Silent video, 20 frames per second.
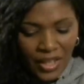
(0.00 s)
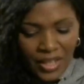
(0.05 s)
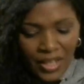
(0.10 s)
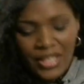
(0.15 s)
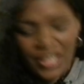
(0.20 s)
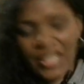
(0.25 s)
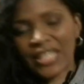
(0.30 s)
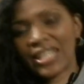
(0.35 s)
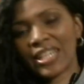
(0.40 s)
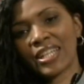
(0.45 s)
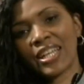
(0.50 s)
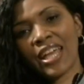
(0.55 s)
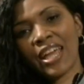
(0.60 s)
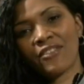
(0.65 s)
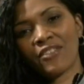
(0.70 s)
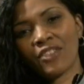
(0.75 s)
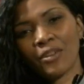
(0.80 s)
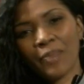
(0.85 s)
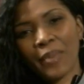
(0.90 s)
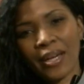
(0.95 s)
Okay, again,
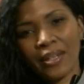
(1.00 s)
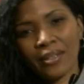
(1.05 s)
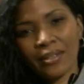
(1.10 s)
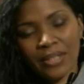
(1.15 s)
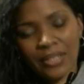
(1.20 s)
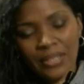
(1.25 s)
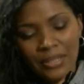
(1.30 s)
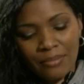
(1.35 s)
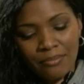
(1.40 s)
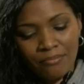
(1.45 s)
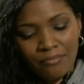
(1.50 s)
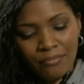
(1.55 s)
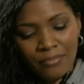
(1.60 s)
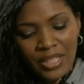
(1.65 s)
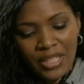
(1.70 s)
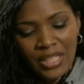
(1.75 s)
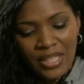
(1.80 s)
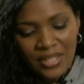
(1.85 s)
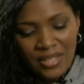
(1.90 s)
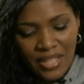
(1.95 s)
after about,
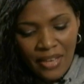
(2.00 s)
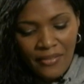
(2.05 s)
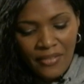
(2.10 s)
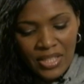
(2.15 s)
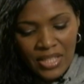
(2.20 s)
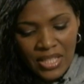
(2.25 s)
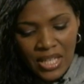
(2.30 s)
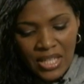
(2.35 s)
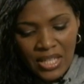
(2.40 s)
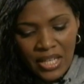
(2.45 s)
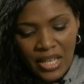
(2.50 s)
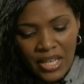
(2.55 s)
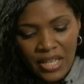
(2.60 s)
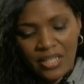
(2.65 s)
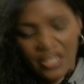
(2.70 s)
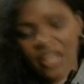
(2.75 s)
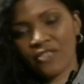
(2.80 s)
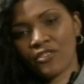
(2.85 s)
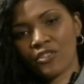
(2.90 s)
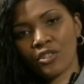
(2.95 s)
7 to 10
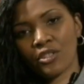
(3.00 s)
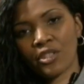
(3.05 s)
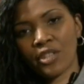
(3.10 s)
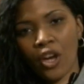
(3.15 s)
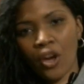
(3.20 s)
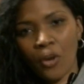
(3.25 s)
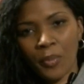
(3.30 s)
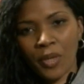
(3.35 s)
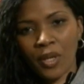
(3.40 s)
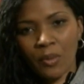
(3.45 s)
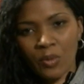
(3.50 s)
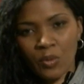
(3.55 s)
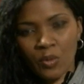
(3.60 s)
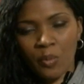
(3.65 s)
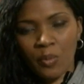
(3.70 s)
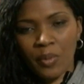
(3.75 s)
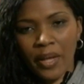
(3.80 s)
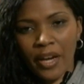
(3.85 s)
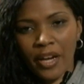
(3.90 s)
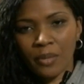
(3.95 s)
days, as your scalp becomes
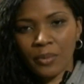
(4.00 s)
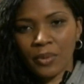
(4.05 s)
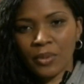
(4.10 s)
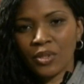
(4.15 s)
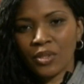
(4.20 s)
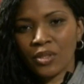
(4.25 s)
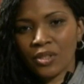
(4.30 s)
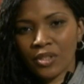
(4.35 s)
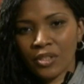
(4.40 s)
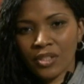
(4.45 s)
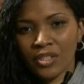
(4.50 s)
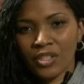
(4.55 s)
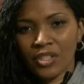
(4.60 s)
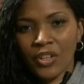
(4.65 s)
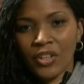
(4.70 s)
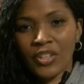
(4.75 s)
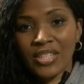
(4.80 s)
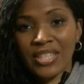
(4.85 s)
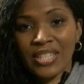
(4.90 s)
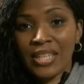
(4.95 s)
more pliable, you're going to
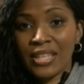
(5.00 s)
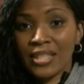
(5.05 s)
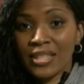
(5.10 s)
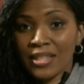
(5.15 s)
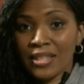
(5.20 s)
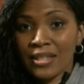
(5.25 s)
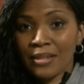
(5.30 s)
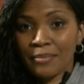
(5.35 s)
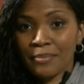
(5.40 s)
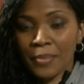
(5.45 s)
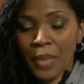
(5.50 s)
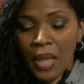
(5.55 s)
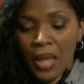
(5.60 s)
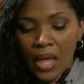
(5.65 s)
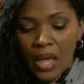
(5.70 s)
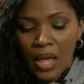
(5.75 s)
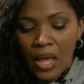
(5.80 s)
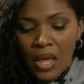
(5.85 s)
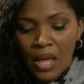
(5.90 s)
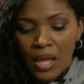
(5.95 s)
start seeing some
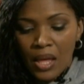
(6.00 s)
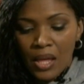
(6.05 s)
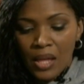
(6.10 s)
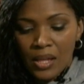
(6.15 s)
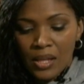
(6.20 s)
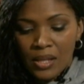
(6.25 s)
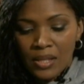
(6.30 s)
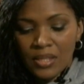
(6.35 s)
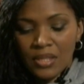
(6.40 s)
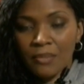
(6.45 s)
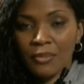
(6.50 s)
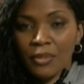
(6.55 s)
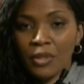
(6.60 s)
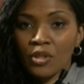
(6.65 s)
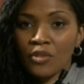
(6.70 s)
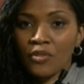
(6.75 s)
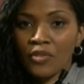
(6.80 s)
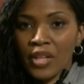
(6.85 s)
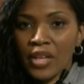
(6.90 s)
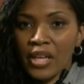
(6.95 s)

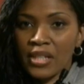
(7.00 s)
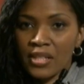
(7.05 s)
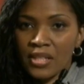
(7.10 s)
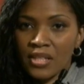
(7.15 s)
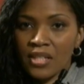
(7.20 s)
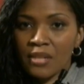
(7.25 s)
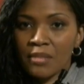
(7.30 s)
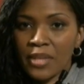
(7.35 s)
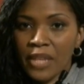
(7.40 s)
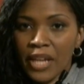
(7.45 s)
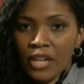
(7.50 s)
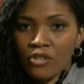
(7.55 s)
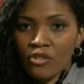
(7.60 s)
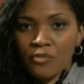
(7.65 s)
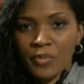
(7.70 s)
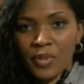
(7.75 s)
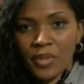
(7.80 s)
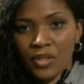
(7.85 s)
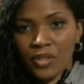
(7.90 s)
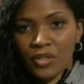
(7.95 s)
little flakes and some
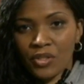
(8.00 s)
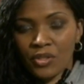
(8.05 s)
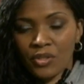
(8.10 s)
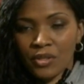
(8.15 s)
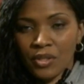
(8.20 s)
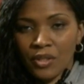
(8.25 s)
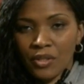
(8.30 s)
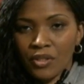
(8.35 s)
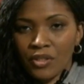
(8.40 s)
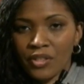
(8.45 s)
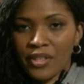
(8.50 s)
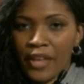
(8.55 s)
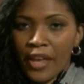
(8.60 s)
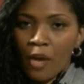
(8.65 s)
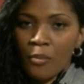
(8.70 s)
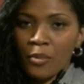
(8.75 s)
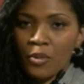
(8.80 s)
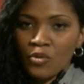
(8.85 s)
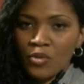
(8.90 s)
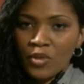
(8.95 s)
dandruff because, your
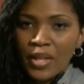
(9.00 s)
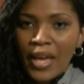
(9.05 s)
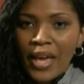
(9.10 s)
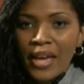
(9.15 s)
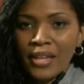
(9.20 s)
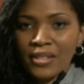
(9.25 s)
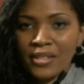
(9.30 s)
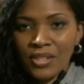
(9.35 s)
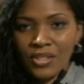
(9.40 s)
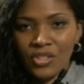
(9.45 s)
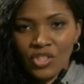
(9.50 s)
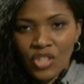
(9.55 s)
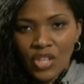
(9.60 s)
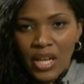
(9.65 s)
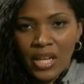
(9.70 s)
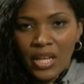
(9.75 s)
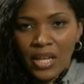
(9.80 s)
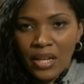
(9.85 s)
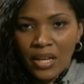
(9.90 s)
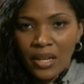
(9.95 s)
scalp is relaxed, it's
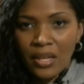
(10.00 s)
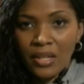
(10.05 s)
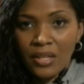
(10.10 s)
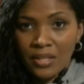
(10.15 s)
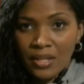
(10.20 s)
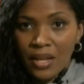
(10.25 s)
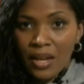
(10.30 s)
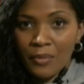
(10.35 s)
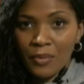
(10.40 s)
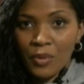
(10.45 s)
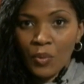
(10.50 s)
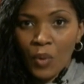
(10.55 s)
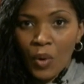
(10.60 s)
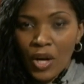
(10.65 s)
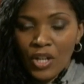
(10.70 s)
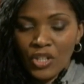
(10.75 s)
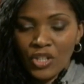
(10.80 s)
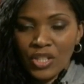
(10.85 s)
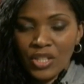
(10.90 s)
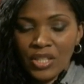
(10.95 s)
shedding, it's time to
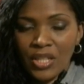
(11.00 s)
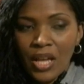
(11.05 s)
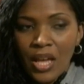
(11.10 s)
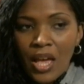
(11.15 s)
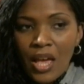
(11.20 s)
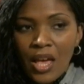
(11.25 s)
wash it.